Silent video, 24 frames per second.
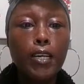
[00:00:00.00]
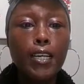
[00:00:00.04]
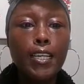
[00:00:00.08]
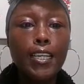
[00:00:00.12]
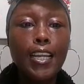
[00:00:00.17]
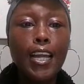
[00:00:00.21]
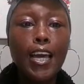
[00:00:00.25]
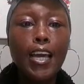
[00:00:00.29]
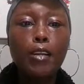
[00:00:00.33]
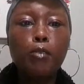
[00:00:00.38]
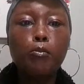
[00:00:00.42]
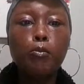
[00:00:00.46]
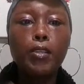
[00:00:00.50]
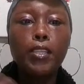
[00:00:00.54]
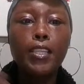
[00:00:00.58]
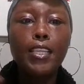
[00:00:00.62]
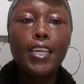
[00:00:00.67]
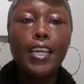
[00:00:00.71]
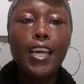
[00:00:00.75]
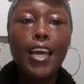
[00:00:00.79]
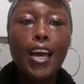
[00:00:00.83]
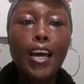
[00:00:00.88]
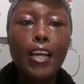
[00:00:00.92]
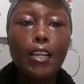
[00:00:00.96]
connect with
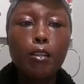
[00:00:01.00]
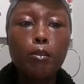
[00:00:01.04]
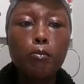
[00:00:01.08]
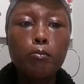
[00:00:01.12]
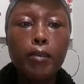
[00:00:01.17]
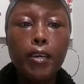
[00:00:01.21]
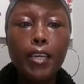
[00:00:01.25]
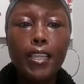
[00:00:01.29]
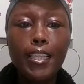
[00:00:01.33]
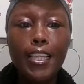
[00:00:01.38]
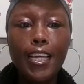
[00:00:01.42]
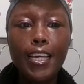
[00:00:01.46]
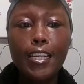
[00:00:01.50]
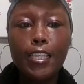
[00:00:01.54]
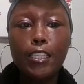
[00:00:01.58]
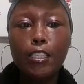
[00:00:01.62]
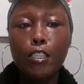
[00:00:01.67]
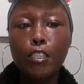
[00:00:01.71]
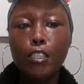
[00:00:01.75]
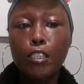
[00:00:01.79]
the element that is